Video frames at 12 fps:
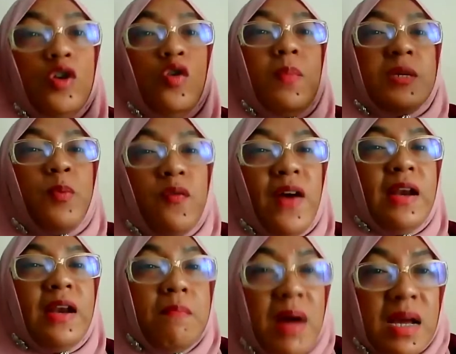Or you must
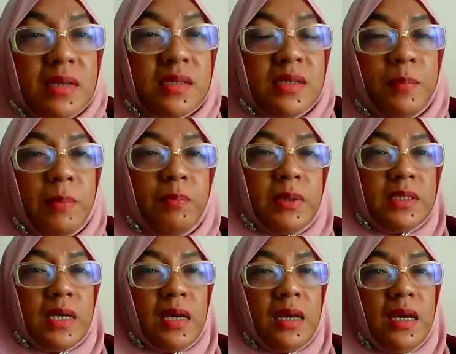provide the mask, the people
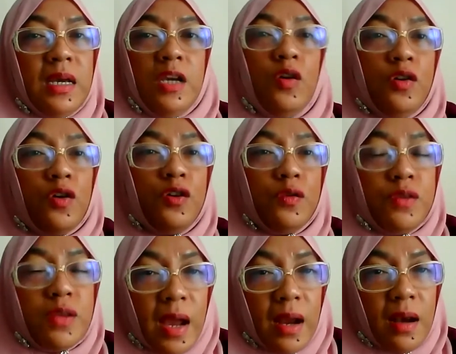say. You don't do
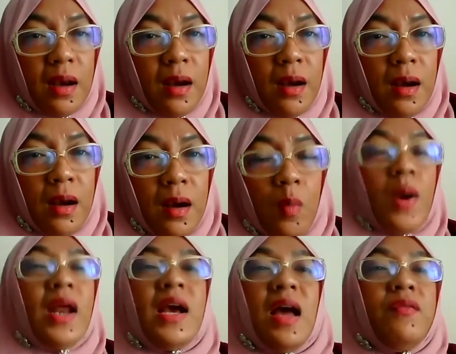that.
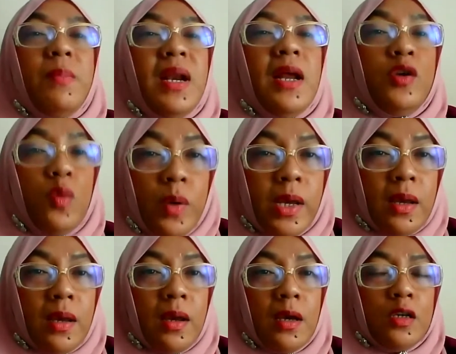What the government are
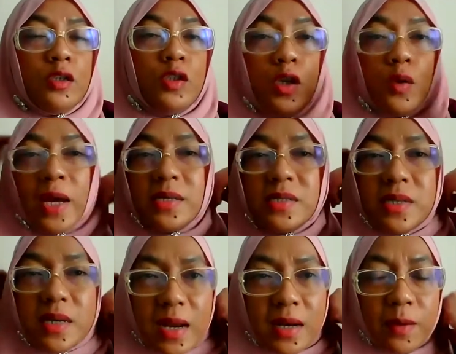doing. So you can
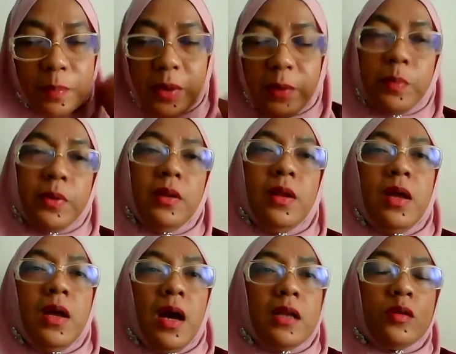see that the people
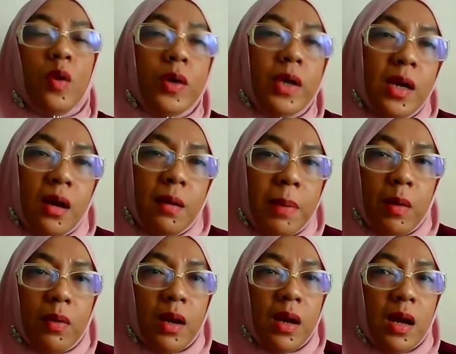are talking
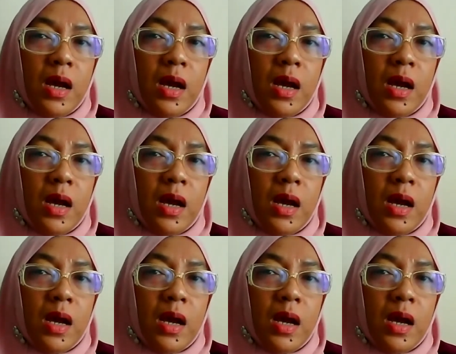about